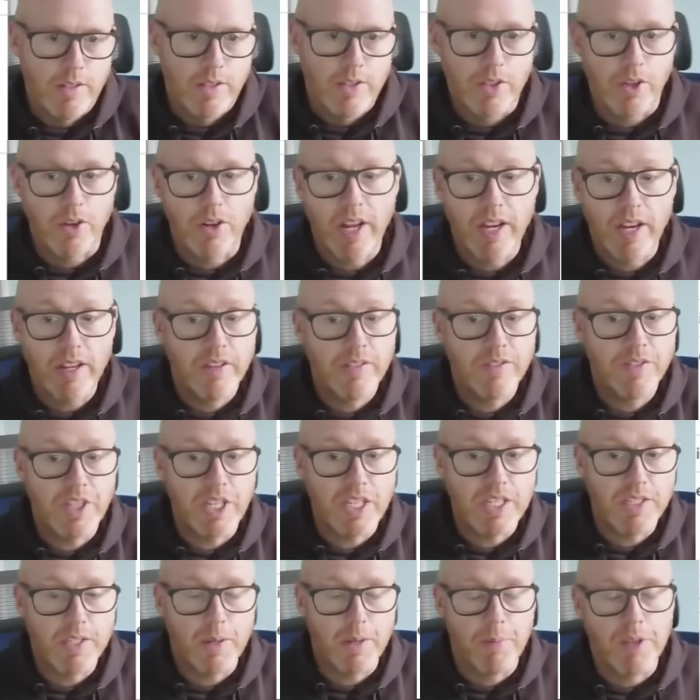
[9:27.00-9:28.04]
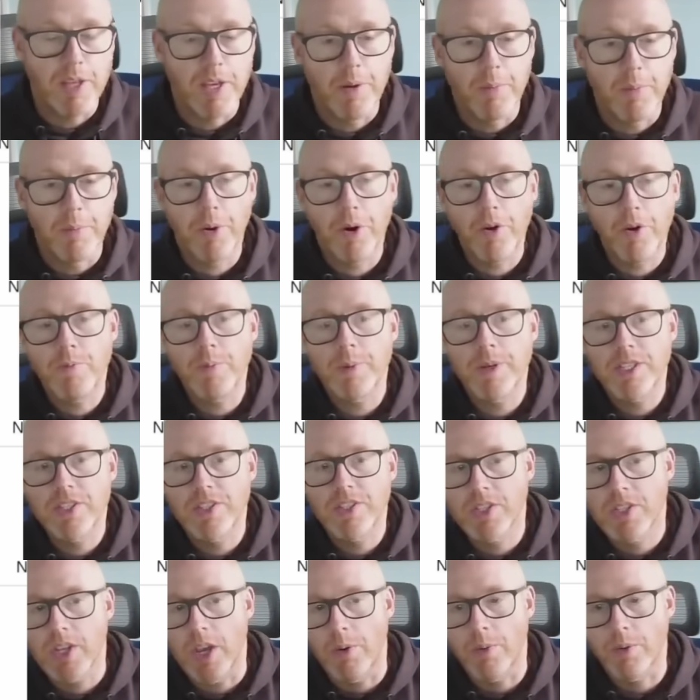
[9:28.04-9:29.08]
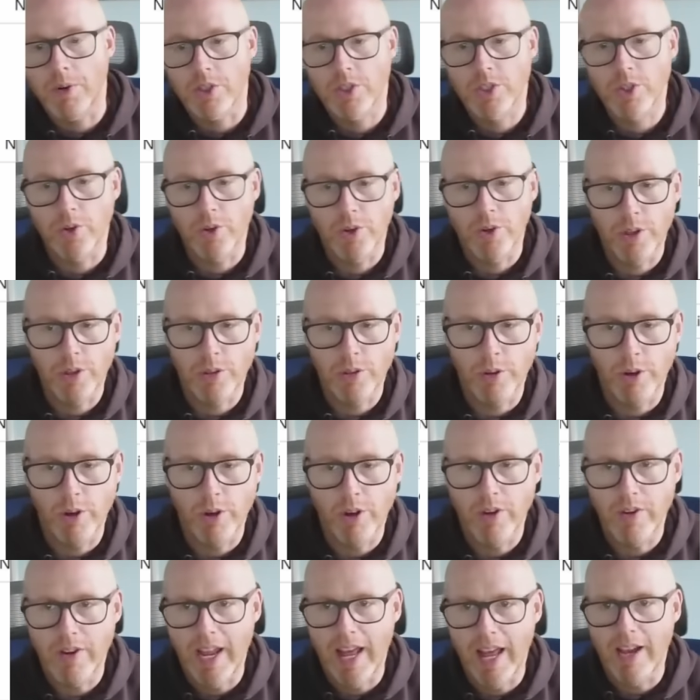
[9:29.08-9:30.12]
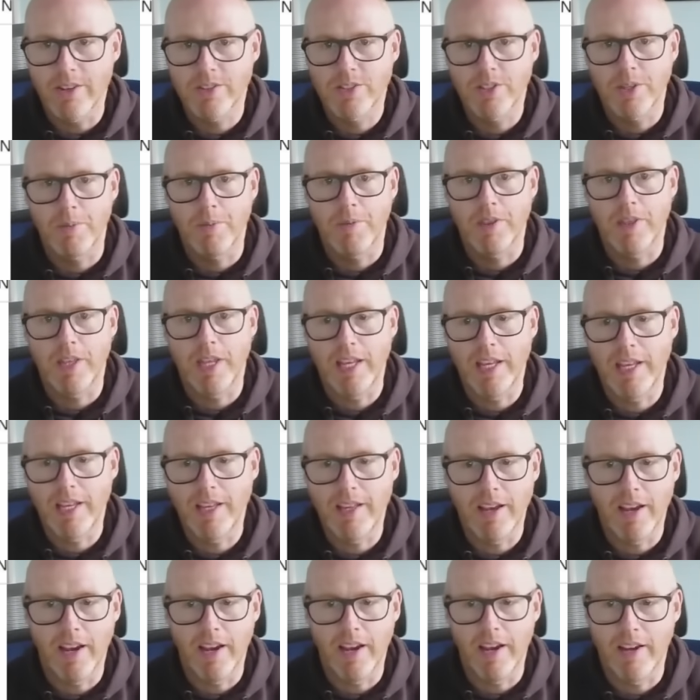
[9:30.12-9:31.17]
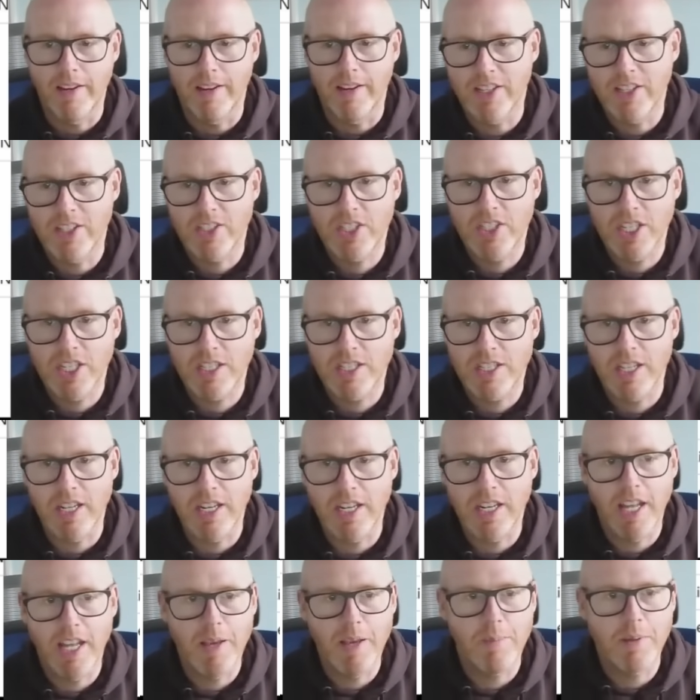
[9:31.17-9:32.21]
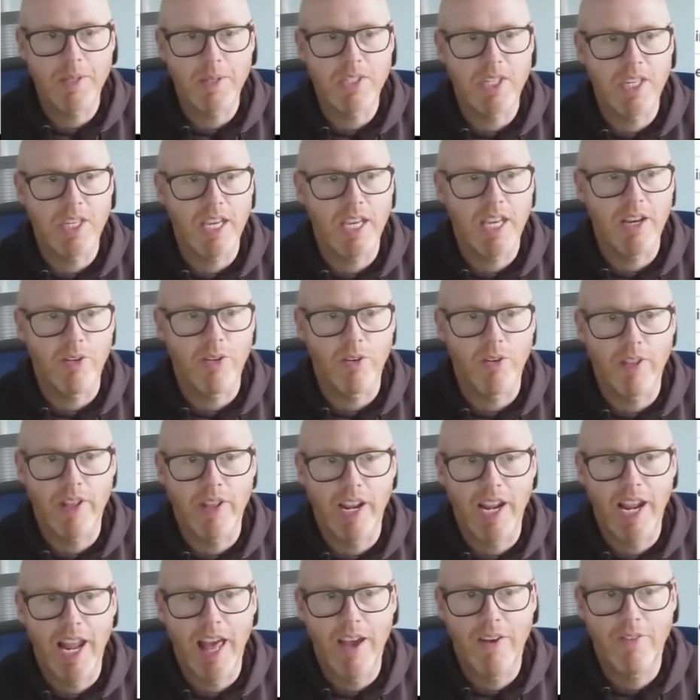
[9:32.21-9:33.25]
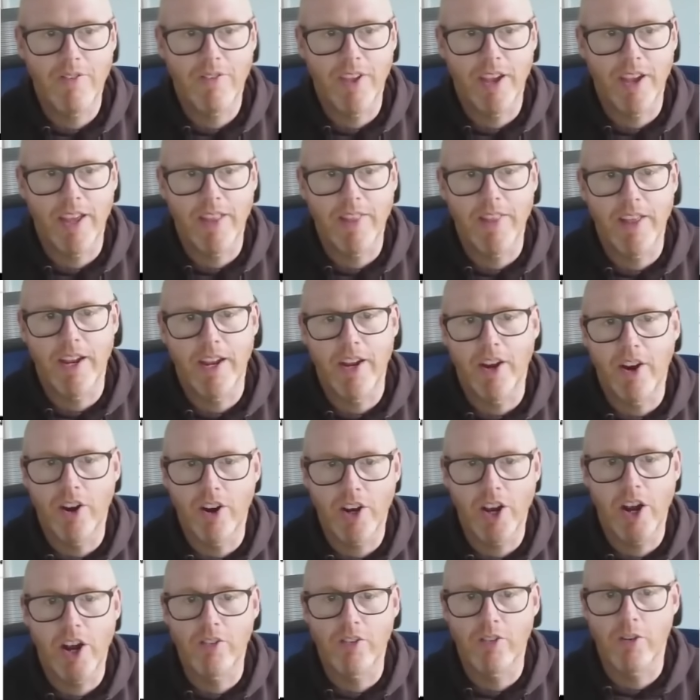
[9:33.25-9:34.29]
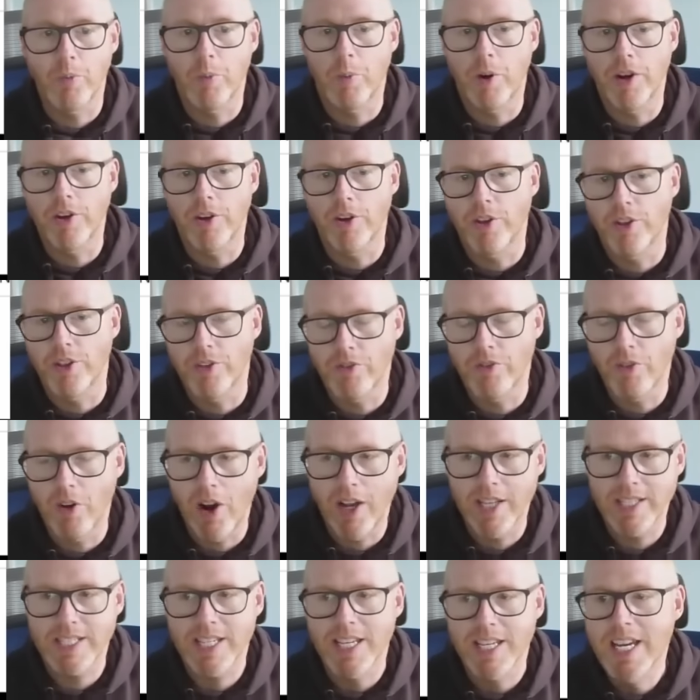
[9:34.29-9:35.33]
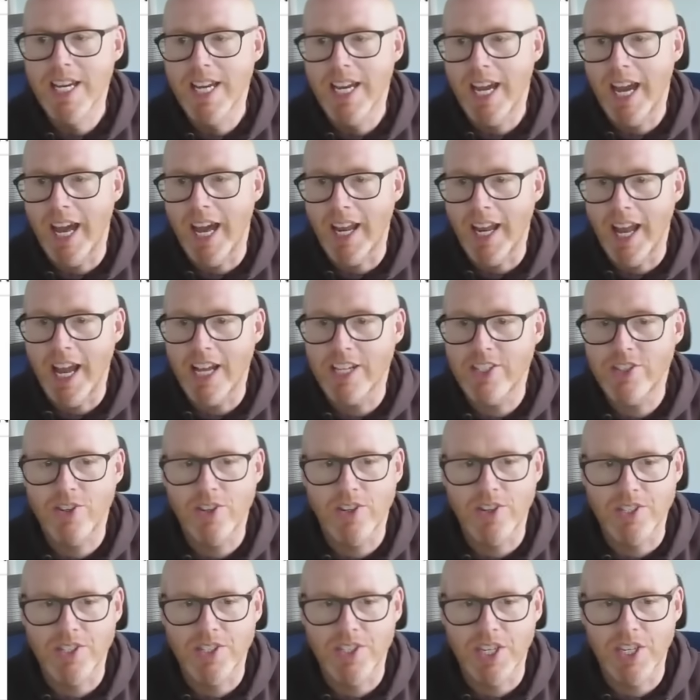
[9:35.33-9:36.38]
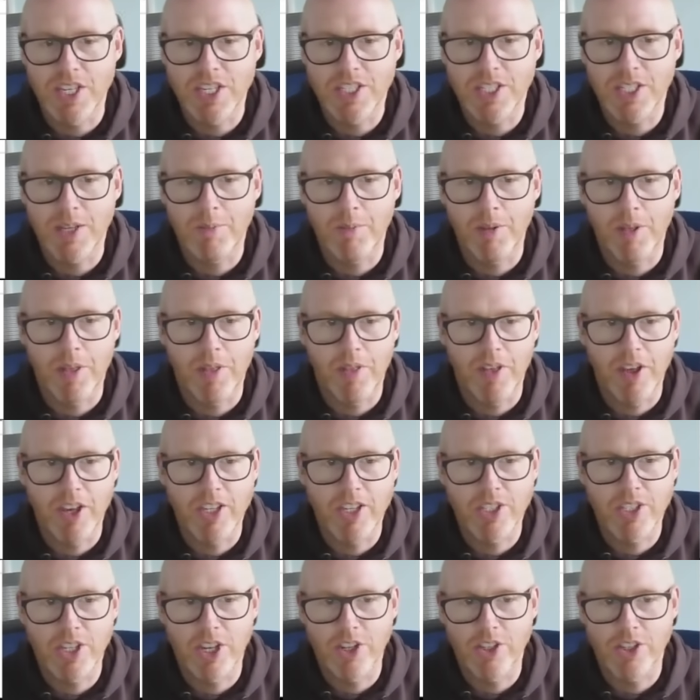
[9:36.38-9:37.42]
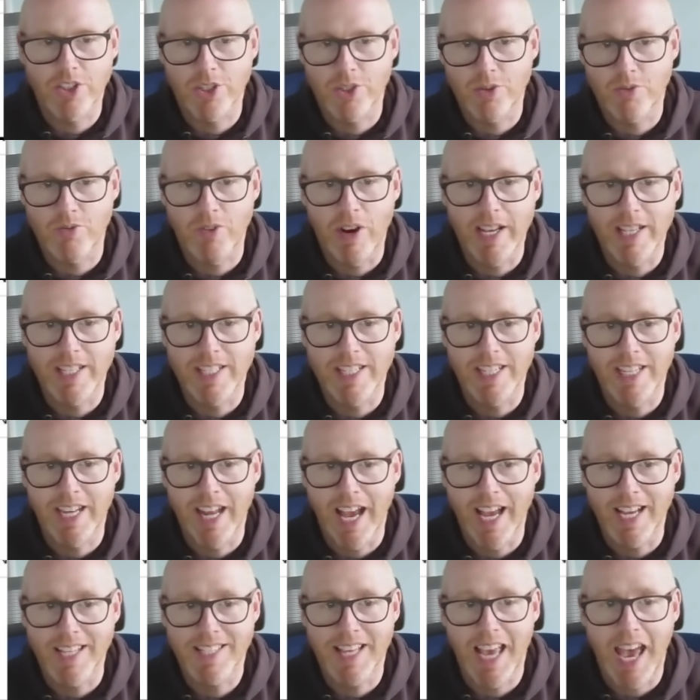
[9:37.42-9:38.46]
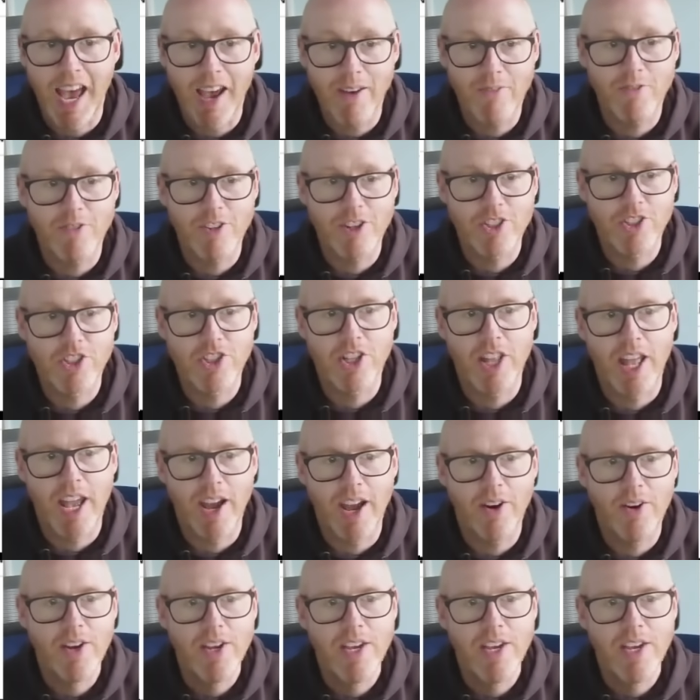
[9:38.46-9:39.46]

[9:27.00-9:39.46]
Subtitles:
So now you've seen some of the improvements, I want to talk you through now some of the existing EPC here on the left, and then our current one on the right. And as you can see, some of the things are just rated as average now,